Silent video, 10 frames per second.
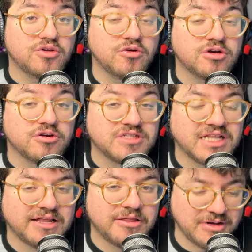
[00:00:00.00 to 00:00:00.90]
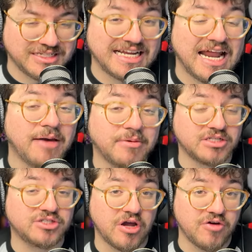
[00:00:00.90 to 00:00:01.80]
Yorgos Lanthimos and Emma
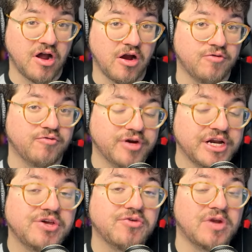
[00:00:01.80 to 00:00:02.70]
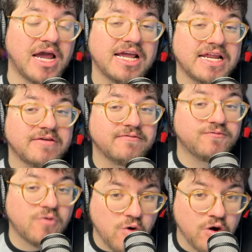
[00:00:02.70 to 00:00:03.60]
Stone are reuniting
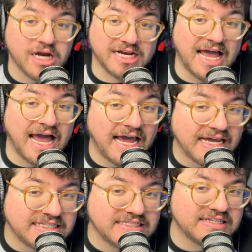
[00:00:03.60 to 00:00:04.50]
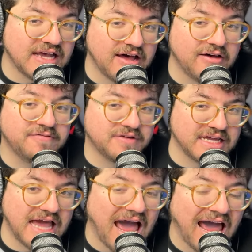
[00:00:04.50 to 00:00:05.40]
for Kinds of
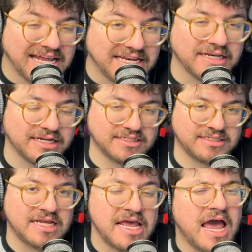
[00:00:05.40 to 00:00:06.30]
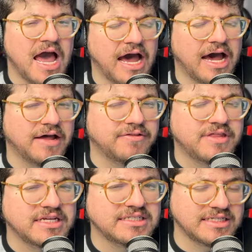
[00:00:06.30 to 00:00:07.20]
Kindness. Uh,
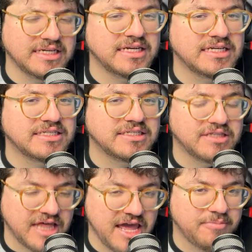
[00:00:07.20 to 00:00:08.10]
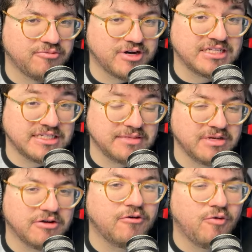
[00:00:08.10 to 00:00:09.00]
this is them
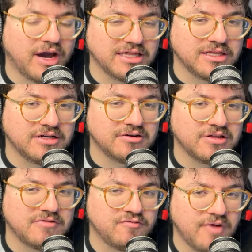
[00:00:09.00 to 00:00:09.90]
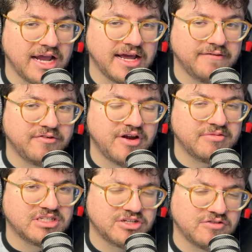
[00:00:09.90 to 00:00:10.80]
reteaming quite literally right after
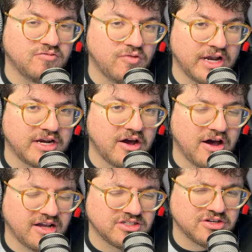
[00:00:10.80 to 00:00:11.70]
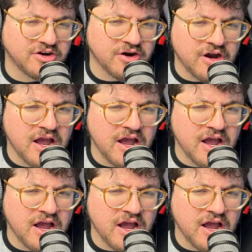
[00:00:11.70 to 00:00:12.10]
Emma Stone won an Oscar